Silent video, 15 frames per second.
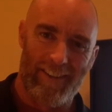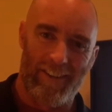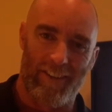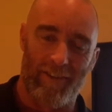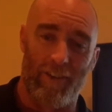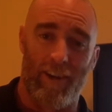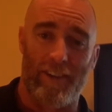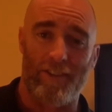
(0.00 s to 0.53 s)

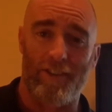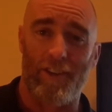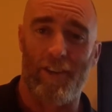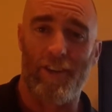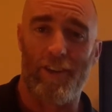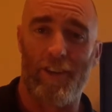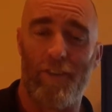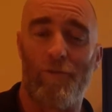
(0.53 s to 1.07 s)
Right,
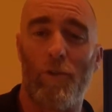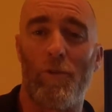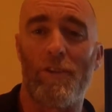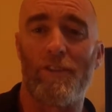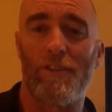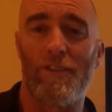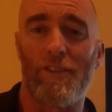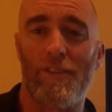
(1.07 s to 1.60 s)
so if it
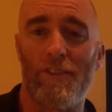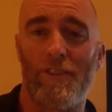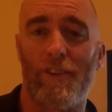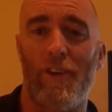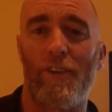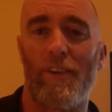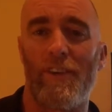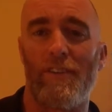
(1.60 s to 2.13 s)
was
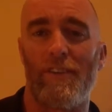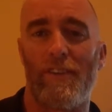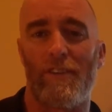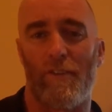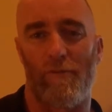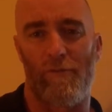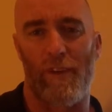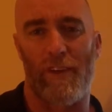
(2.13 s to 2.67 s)
so easy
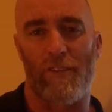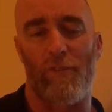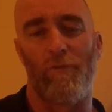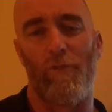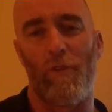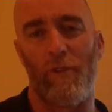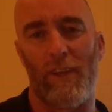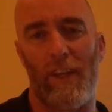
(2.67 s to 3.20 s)
to fix
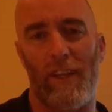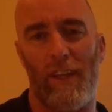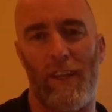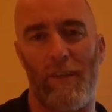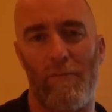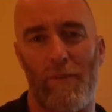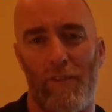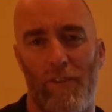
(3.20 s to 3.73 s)
forward head
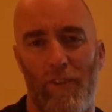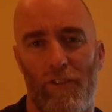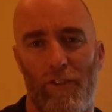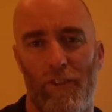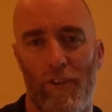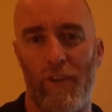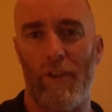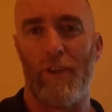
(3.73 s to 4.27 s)
lean
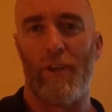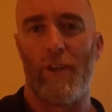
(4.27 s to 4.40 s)
position,